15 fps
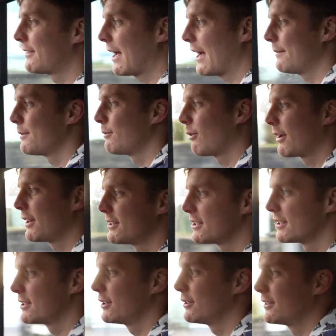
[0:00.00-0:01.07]
I've been wanting to
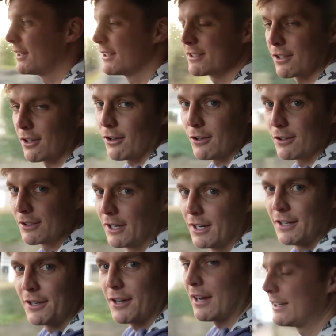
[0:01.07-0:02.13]
do this all
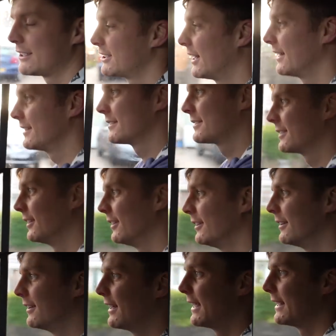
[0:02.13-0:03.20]
year, not had a chance,
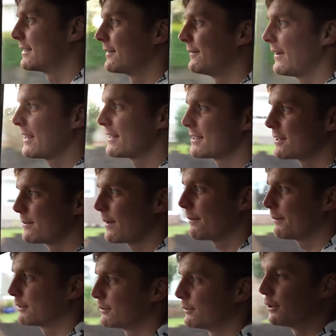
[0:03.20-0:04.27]
so it's amazing to be
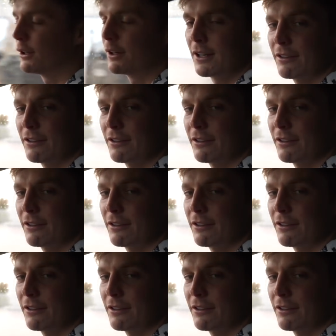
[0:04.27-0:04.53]
able to run.